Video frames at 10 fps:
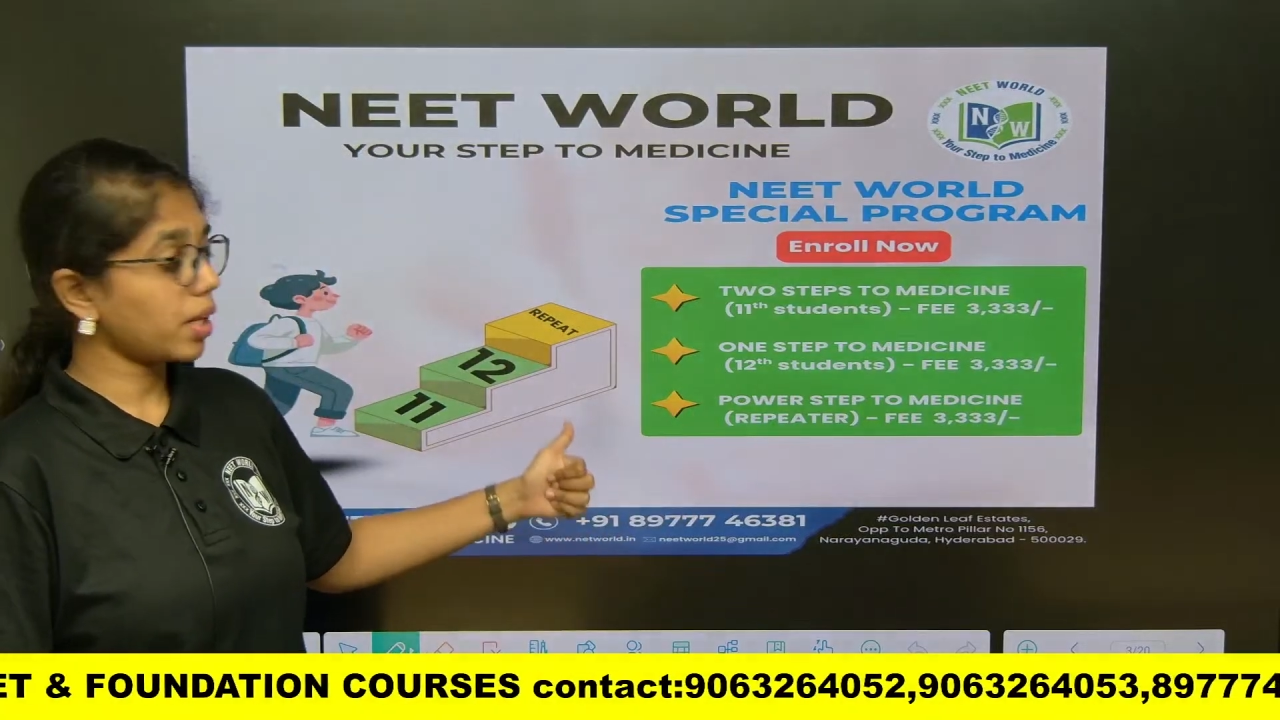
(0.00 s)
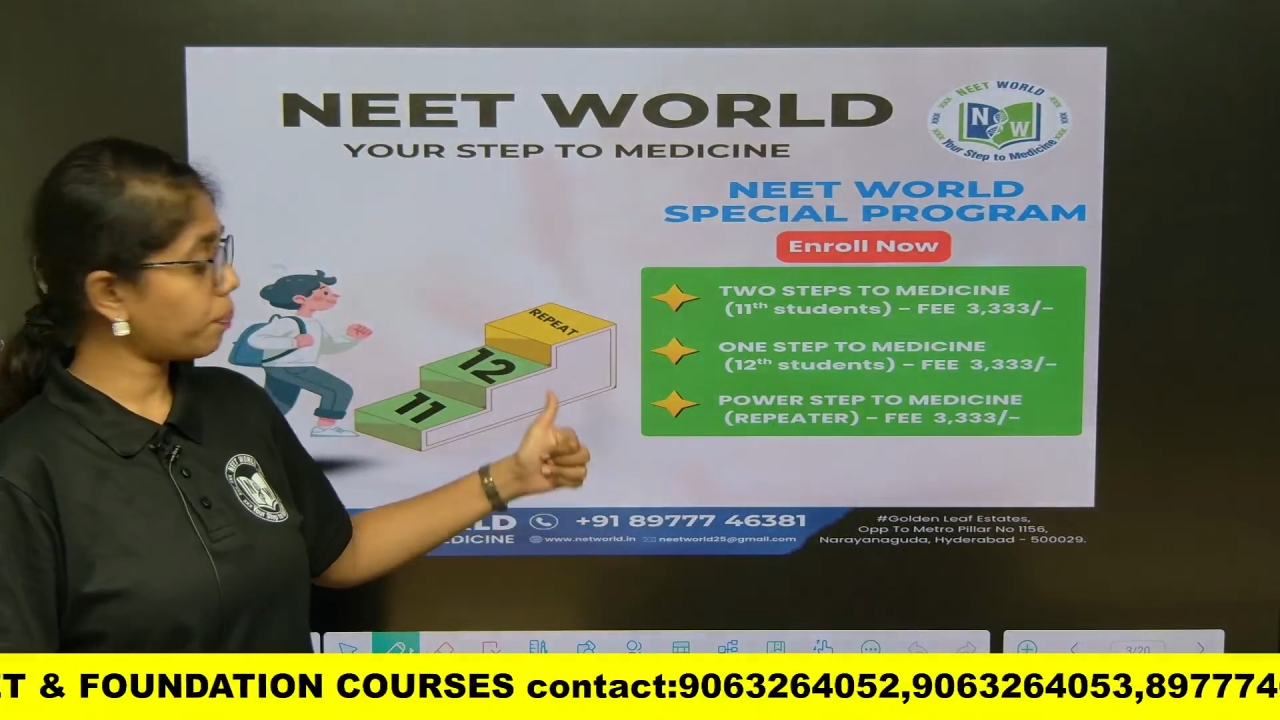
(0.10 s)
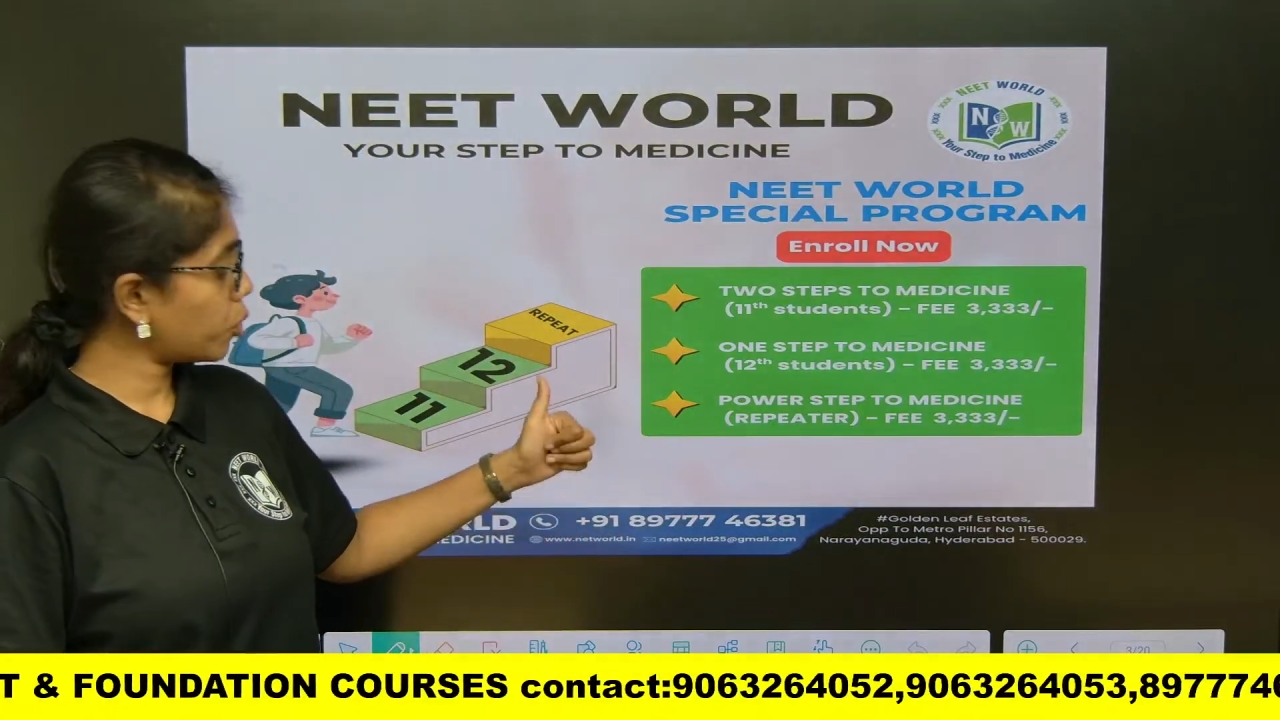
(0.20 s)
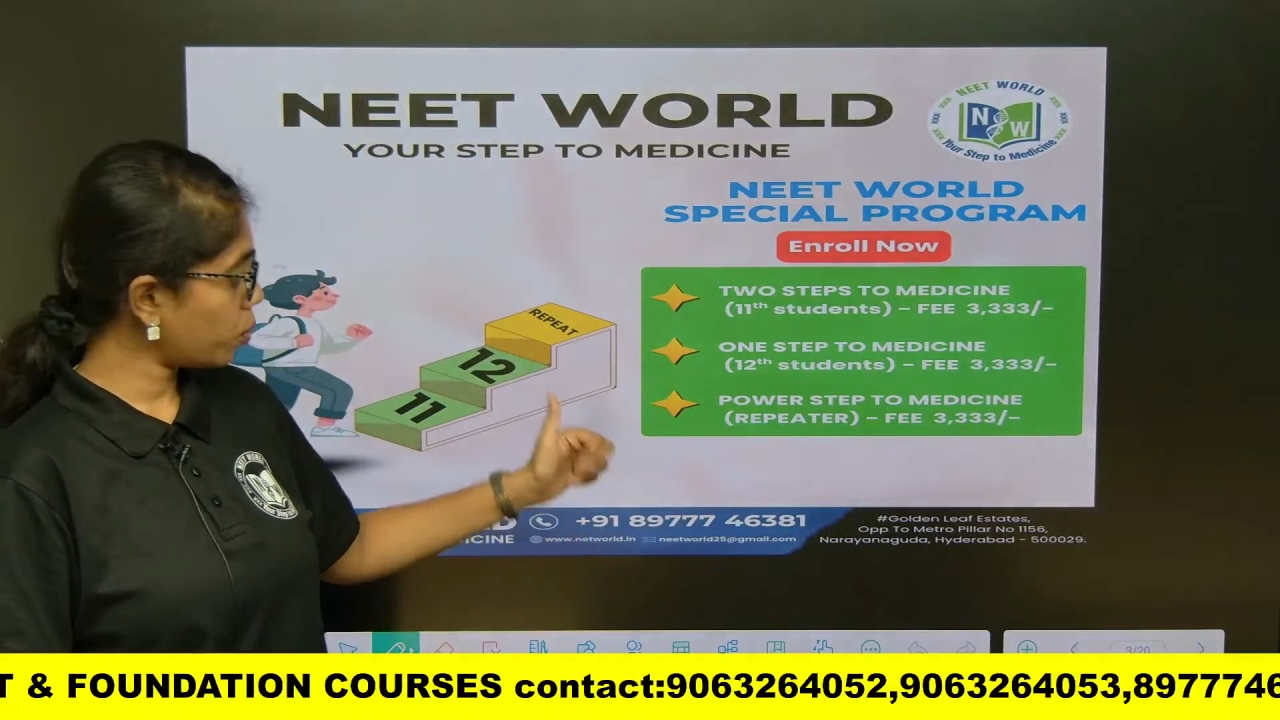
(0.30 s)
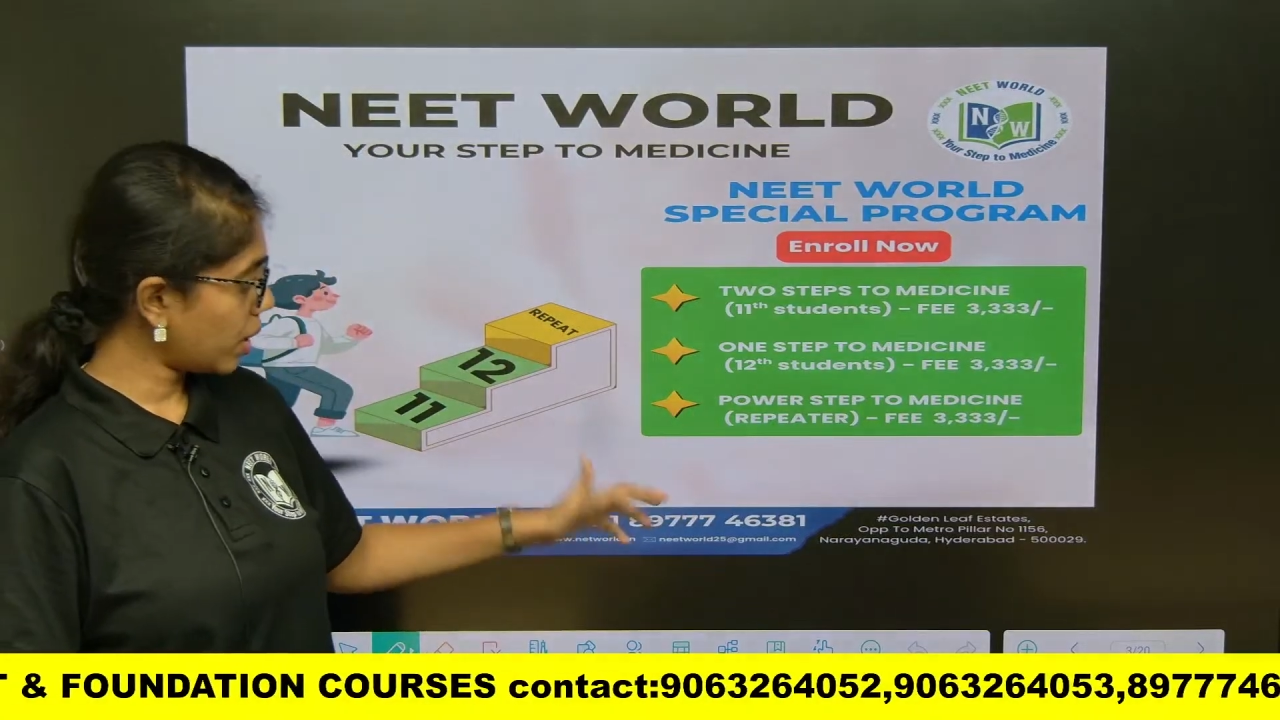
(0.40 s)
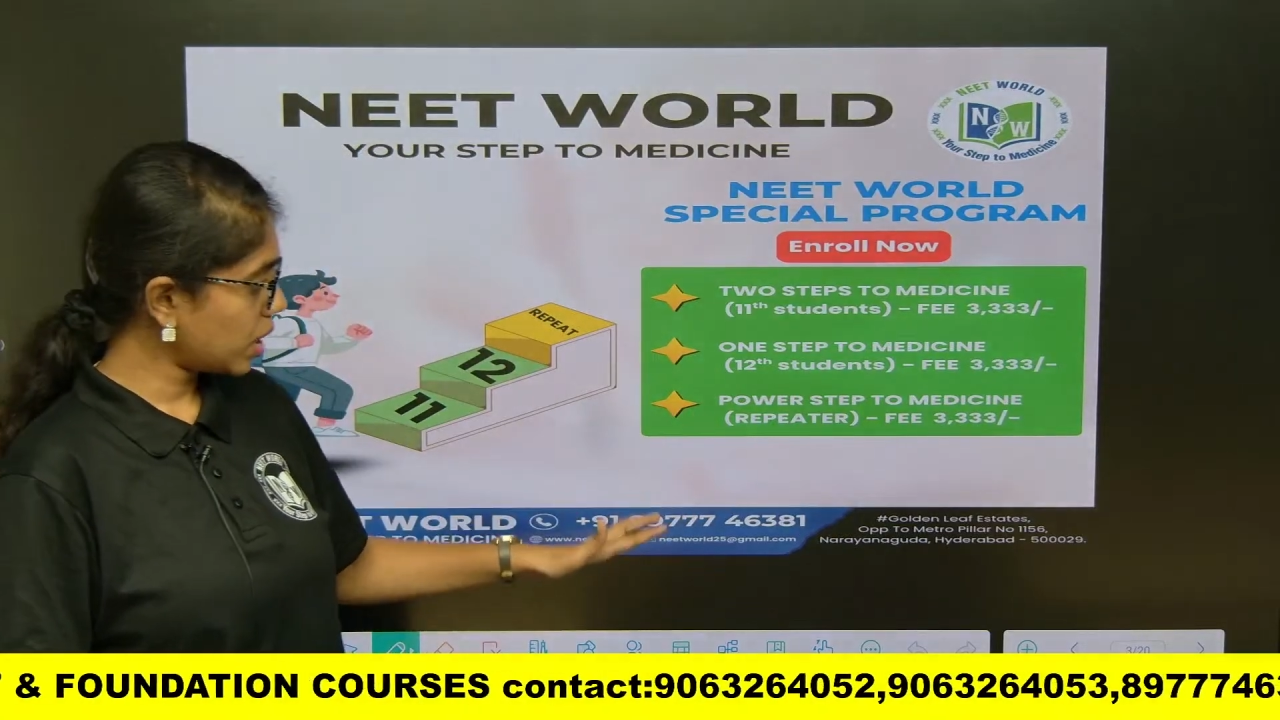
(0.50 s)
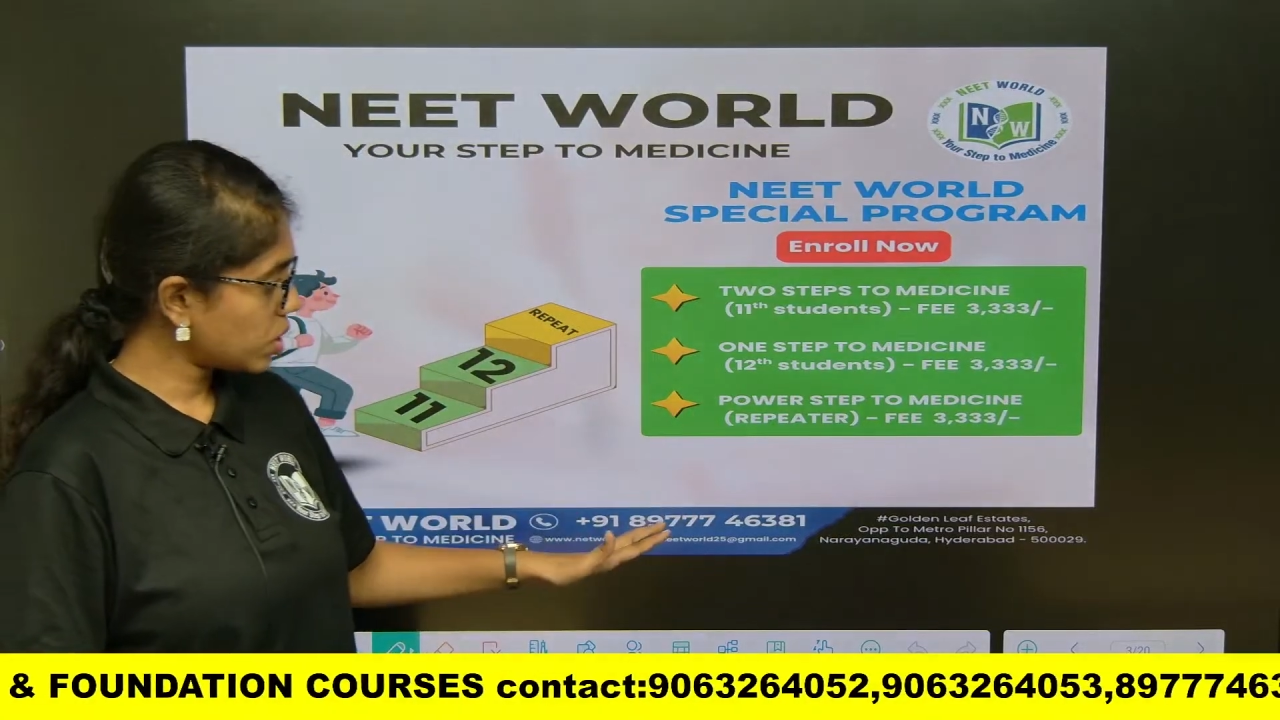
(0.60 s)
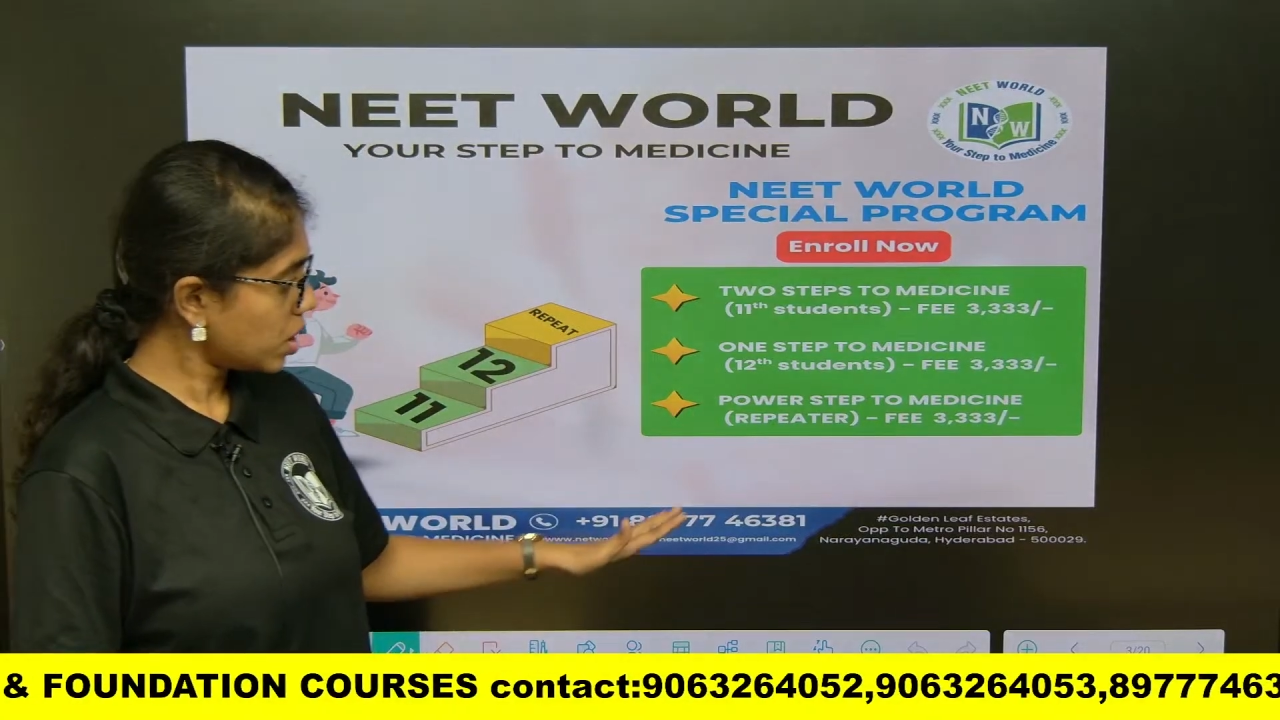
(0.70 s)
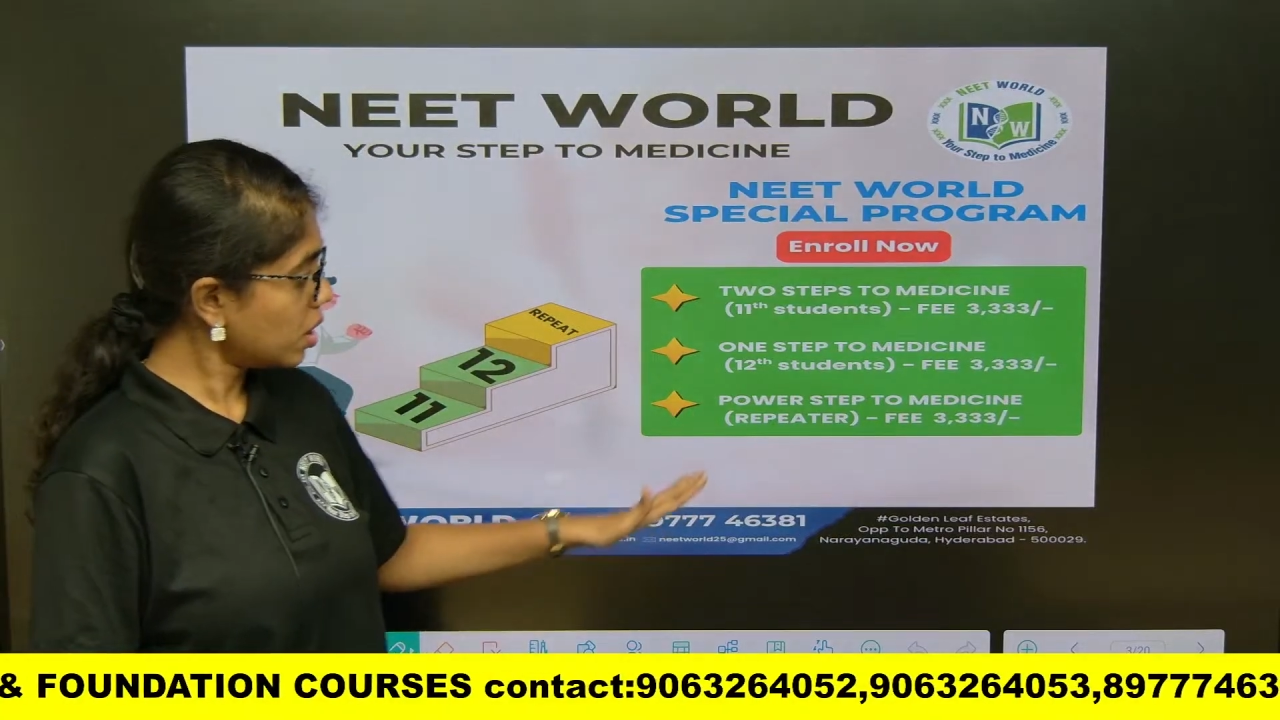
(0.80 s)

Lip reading: to medicine,